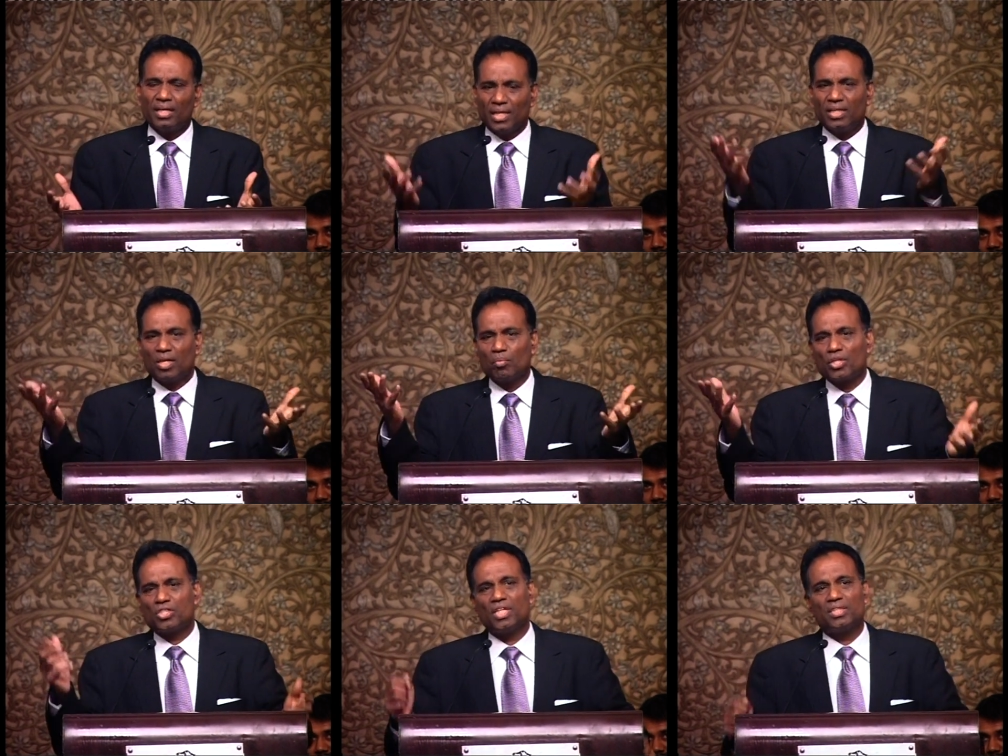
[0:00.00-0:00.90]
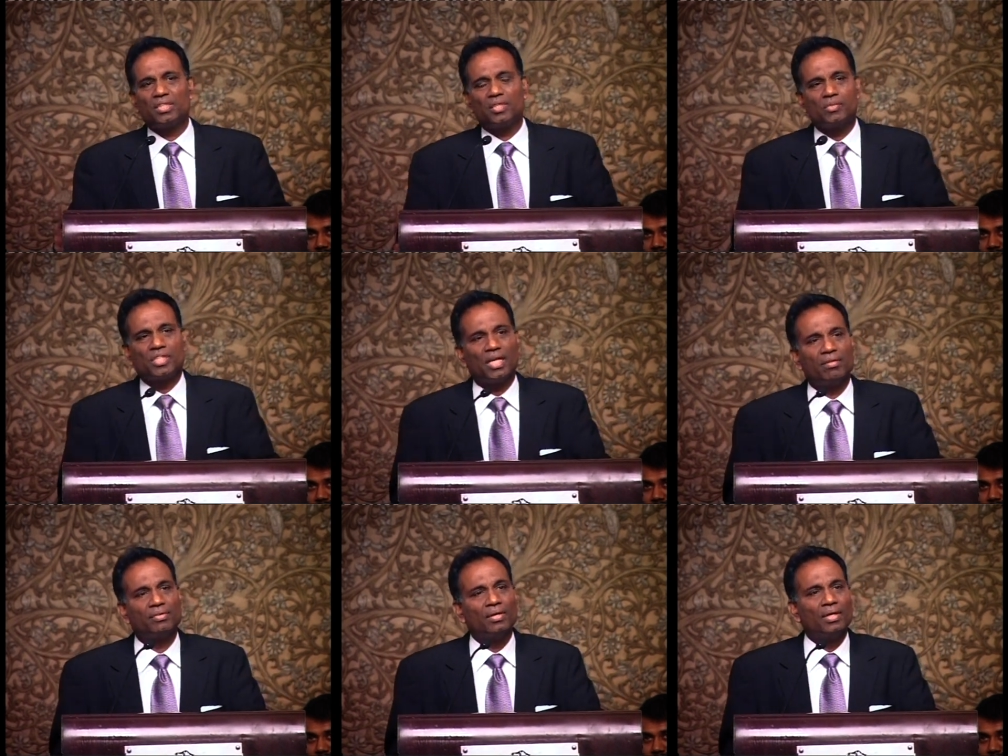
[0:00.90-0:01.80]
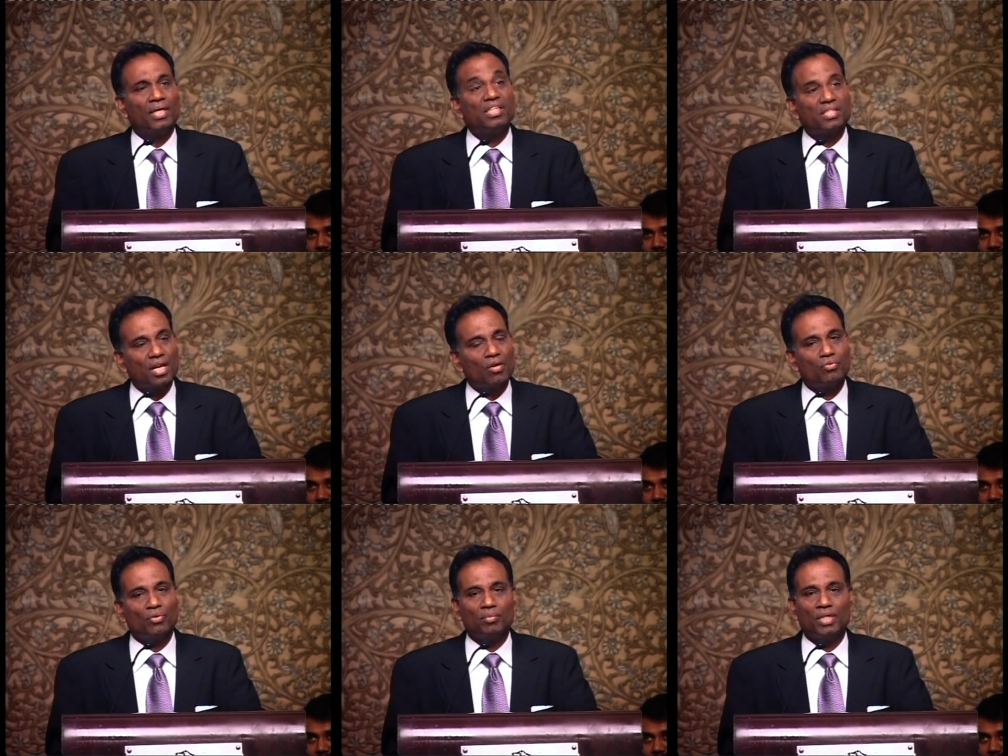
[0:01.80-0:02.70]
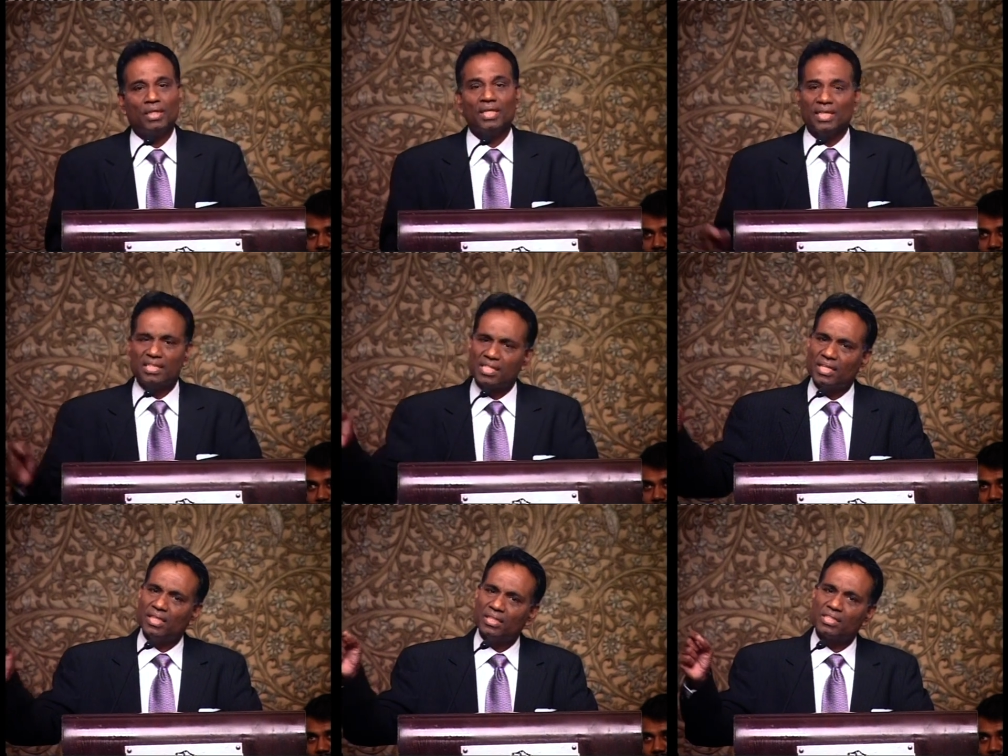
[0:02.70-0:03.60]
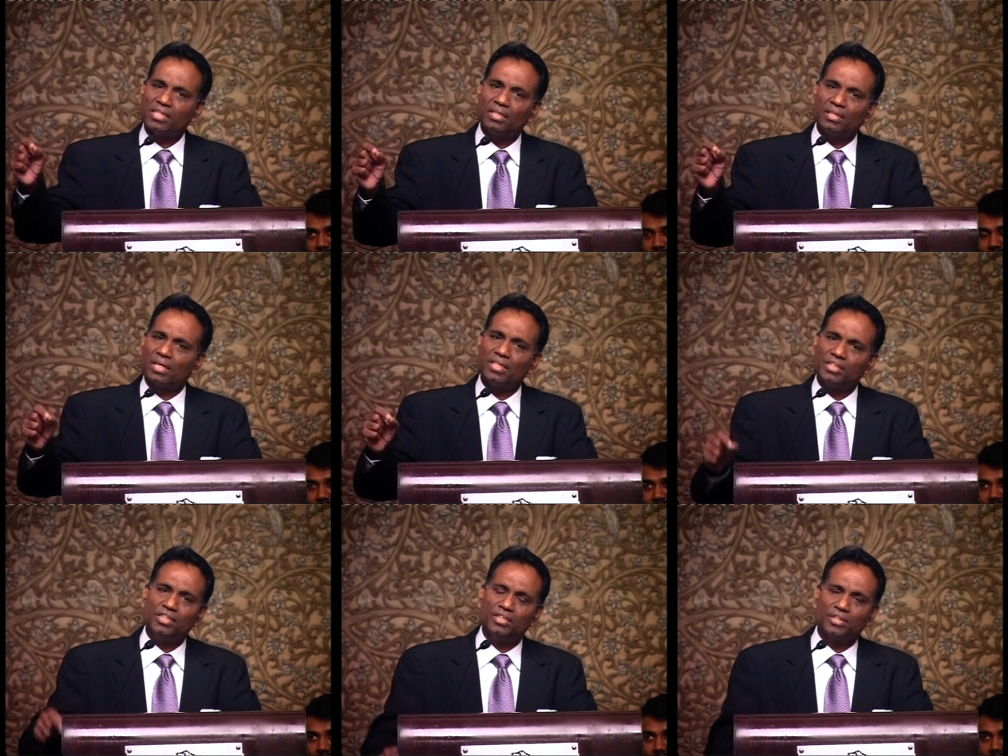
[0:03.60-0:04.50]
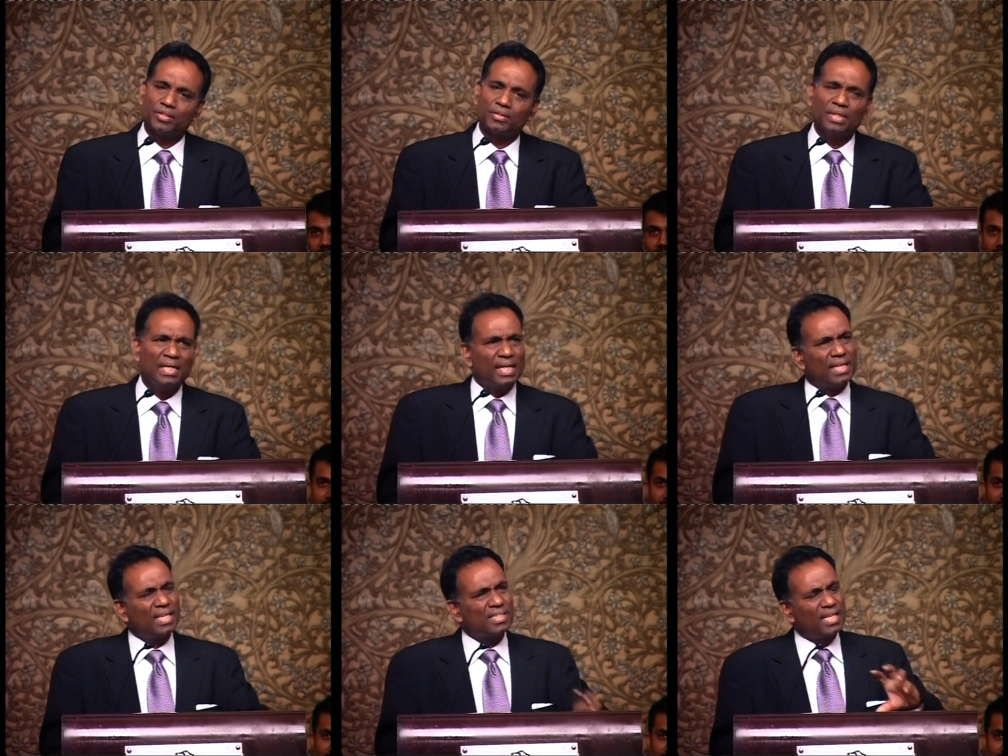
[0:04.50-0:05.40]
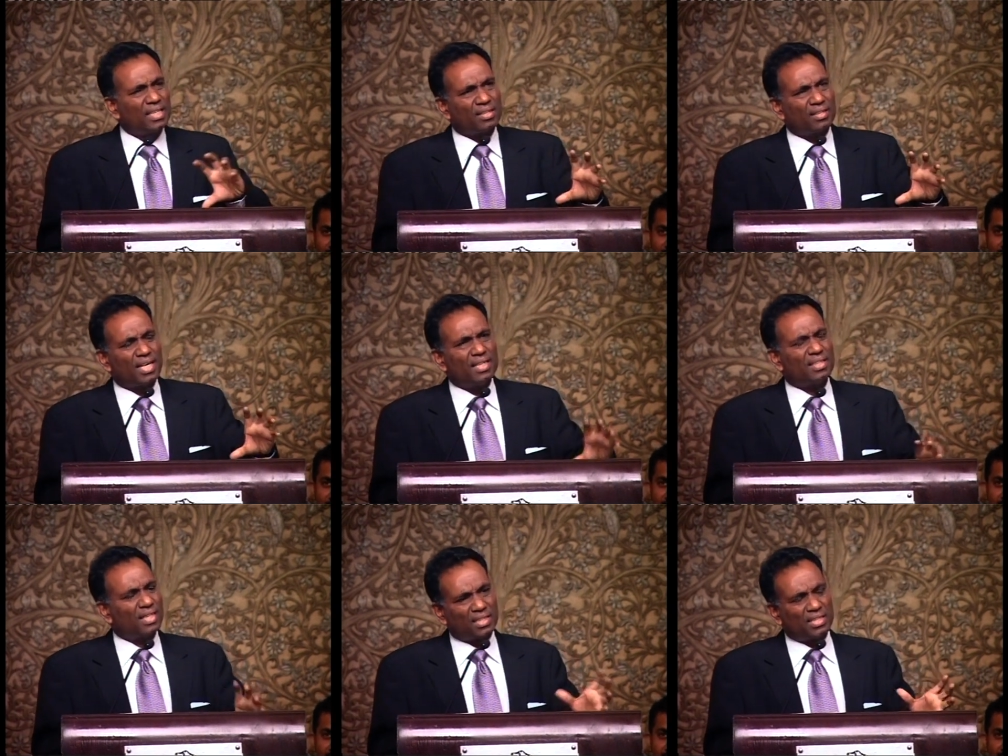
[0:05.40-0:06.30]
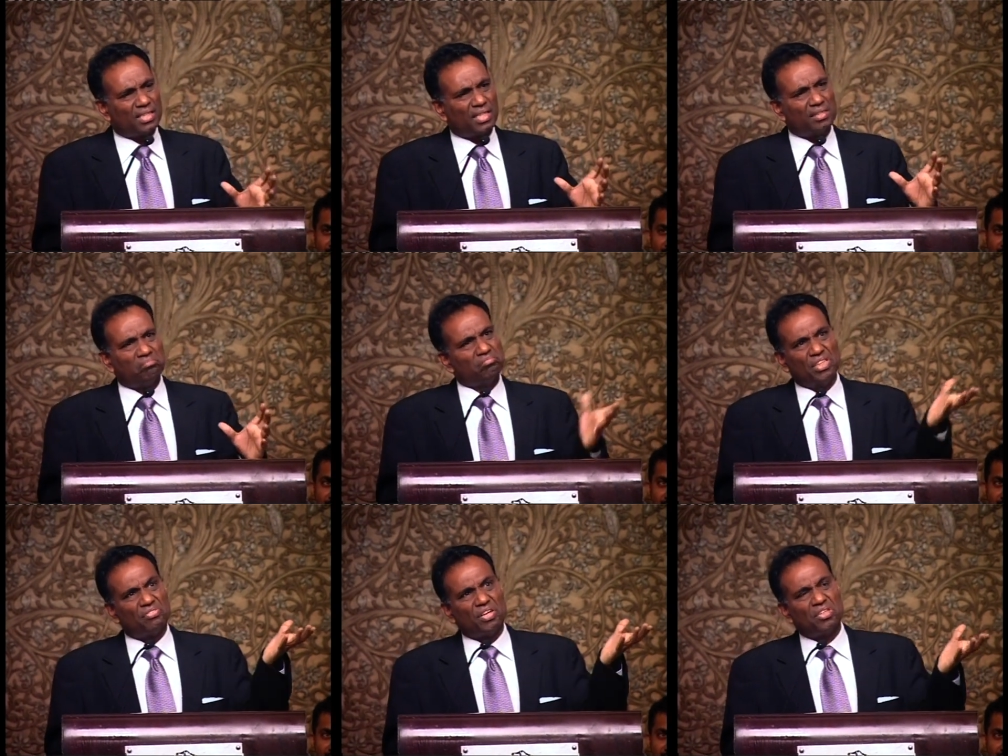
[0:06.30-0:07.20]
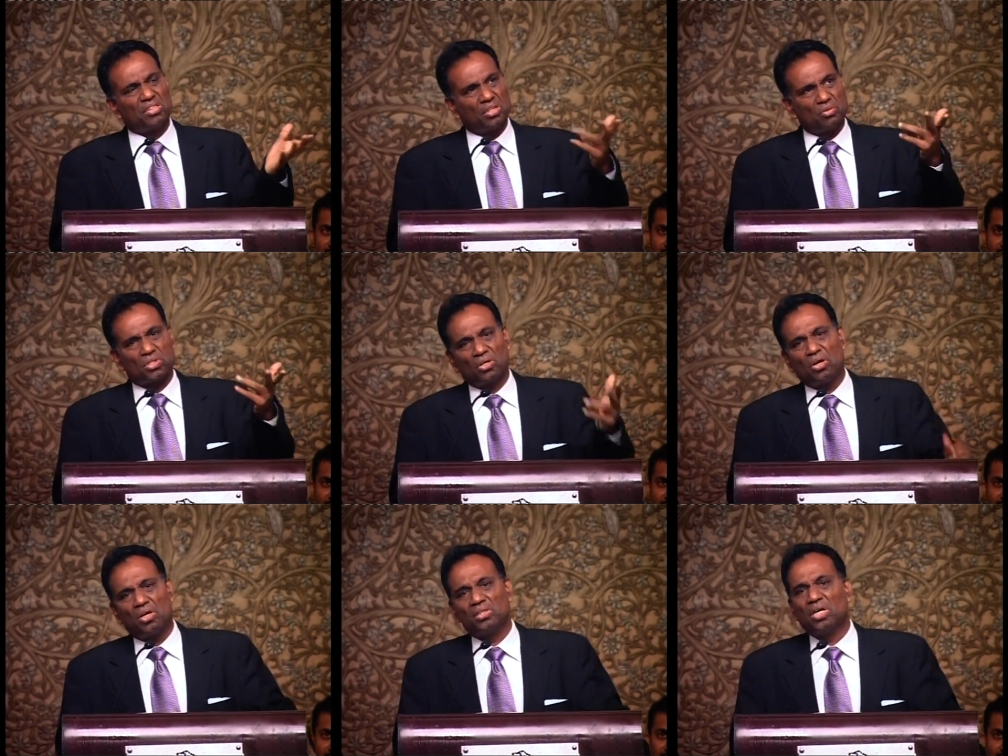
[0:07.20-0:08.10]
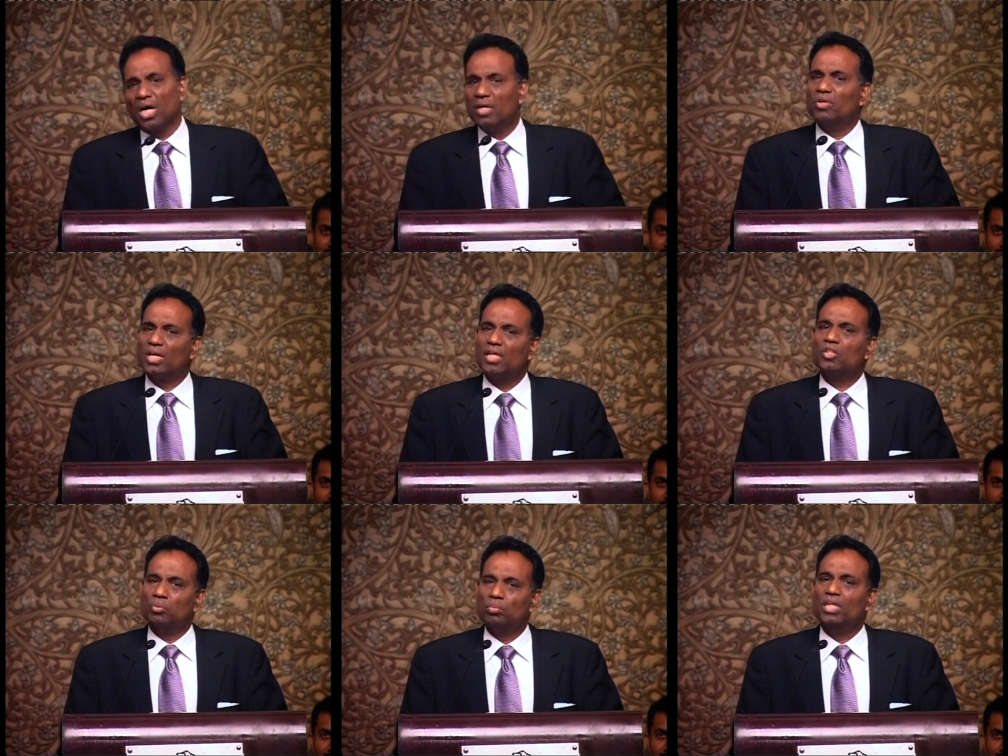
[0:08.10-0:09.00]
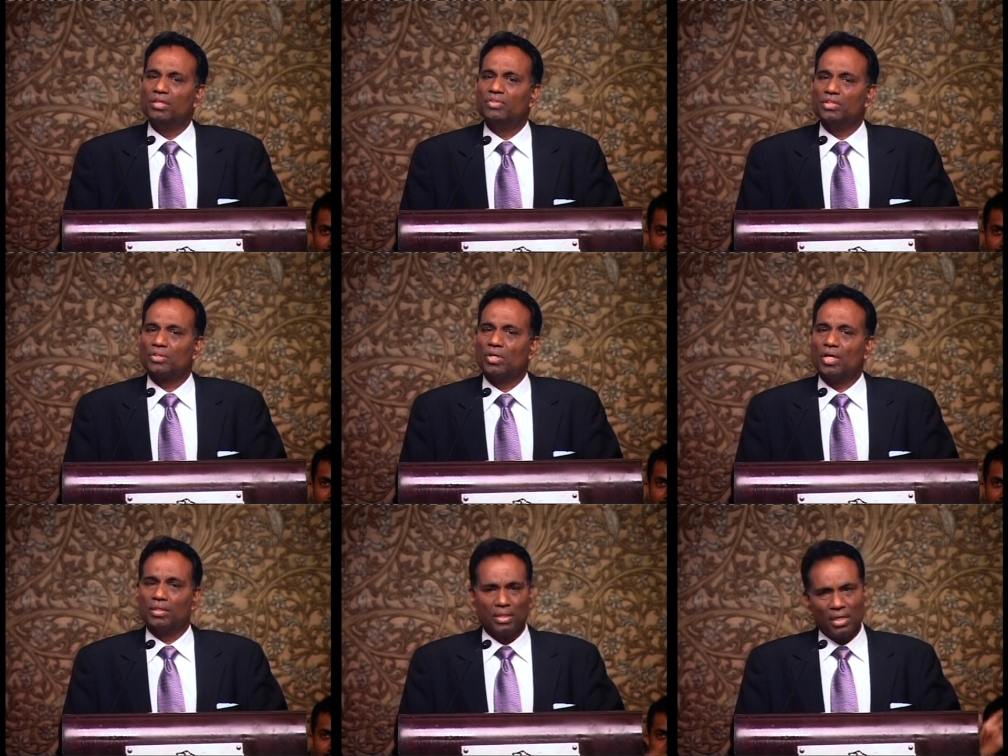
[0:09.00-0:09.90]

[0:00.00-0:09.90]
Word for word: He demonstrated Himself, His love for me, in sending His Son, Christ Jesus. And as I read that, I said, if ever there was a God, I would like to believe this God.